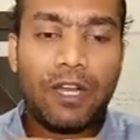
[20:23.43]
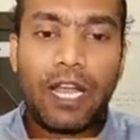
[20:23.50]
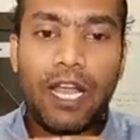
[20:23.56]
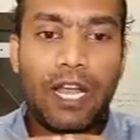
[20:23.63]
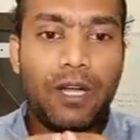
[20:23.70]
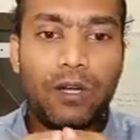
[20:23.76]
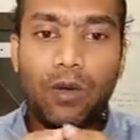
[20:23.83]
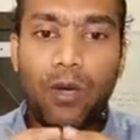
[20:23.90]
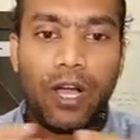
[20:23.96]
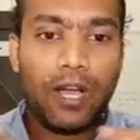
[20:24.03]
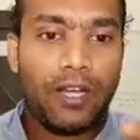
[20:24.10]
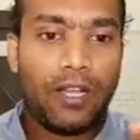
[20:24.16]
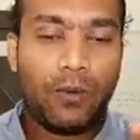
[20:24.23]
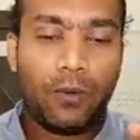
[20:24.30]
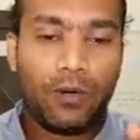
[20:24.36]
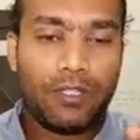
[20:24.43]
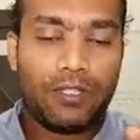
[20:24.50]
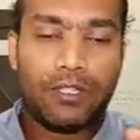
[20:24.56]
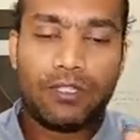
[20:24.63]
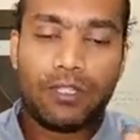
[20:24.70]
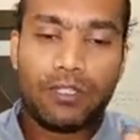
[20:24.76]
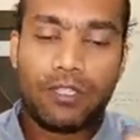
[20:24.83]
I had no idea what
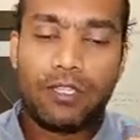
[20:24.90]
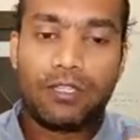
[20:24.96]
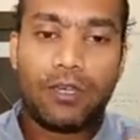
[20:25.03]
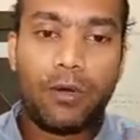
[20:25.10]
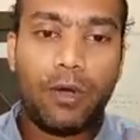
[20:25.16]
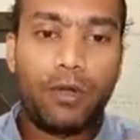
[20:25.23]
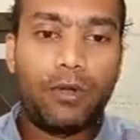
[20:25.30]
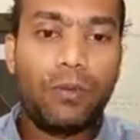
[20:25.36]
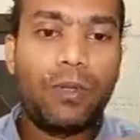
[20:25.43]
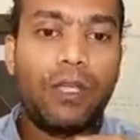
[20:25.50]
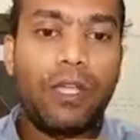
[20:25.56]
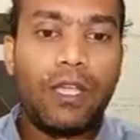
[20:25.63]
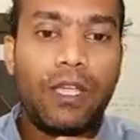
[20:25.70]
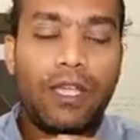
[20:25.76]
these things are going to be.